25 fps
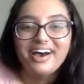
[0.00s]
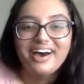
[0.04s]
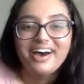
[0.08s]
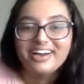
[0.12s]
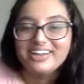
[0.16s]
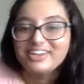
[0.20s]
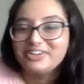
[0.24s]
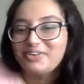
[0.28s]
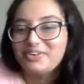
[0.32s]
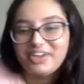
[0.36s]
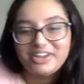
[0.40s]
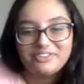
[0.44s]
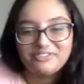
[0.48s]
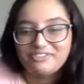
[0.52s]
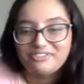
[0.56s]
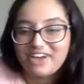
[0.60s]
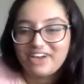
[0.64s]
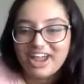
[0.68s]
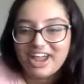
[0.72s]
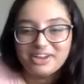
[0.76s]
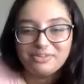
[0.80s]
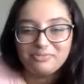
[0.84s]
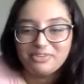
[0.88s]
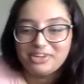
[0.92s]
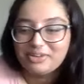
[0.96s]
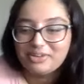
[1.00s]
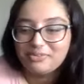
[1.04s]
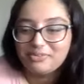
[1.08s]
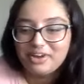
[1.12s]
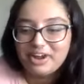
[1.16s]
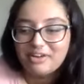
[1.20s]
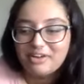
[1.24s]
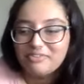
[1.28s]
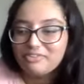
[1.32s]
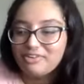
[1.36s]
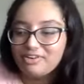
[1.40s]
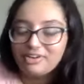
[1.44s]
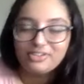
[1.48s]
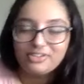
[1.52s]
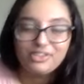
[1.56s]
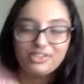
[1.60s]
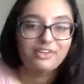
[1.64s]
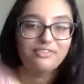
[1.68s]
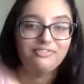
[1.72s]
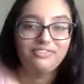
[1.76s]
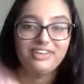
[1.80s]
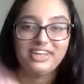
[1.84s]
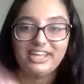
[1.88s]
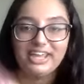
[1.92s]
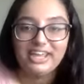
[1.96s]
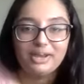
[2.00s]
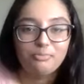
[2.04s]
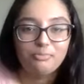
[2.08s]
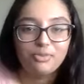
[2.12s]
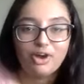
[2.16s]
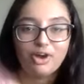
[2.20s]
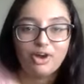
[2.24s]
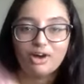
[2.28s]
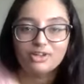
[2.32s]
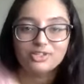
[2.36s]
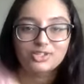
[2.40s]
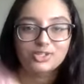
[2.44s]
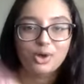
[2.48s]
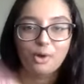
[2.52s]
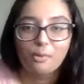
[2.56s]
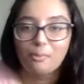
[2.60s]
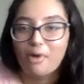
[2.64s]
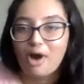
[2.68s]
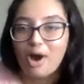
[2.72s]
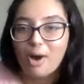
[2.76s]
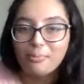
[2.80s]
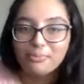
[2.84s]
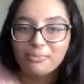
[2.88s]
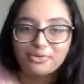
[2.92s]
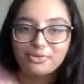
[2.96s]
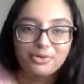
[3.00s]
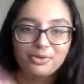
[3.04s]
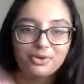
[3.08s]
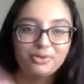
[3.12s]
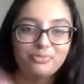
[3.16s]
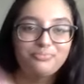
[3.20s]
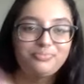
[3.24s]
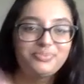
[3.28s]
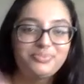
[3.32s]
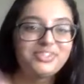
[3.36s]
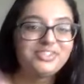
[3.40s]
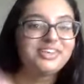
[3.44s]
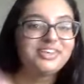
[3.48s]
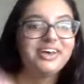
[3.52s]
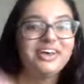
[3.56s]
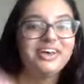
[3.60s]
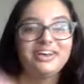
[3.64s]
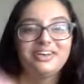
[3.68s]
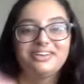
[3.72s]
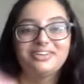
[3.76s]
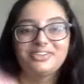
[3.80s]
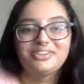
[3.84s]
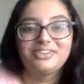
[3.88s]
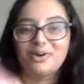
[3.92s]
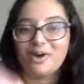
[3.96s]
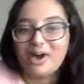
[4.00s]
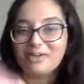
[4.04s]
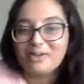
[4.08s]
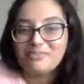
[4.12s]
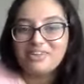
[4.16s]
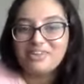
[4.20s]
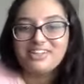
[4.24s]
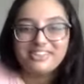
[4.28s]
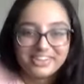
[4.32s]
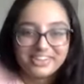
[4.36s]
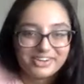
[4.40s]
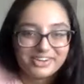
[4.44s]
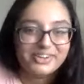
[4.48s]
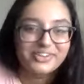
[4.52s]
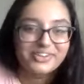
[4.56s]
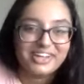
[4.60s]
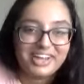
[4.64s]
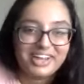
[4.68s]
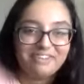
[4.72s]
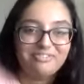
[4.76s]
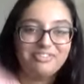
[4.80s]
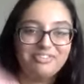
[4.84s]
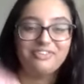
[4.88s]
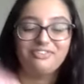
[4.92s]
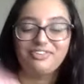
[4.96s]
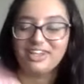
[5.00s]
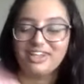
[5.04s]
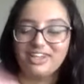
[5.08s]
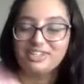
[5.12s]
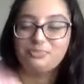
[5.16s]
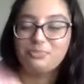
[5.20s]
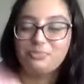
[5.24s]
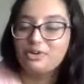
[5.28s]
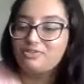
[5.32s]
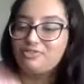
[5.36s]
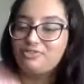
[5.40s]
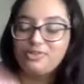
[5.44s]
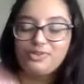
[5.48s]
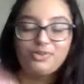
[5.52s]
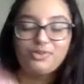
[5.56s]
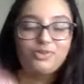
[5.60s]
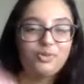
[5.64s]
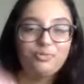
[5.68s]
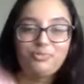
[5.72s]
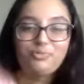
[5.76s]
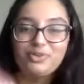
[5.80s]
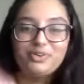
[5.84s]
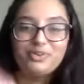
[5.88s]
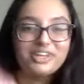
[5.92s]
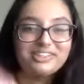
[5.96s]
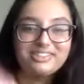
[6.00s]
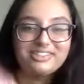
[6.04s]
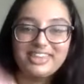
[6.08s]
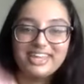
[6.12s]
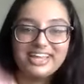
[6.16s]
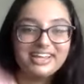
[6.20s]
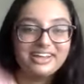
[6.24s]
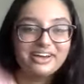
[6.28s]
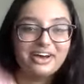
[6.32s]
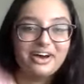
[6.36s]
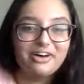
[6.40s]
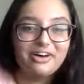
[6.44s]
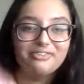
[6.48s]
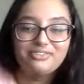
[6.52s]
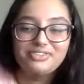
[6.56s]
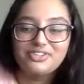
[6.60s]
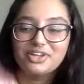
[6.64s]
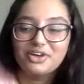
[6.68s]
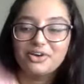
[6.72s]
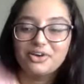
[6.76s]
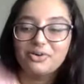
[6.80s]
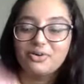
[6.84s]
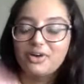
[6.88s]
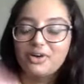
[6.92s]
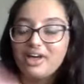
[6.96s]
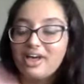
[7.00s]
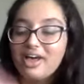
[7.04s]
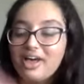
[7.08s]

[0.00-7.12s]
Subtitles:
you can find me wherever, the vegan Costco mom groups. So I'm in literally every Facebook food group you can think of. So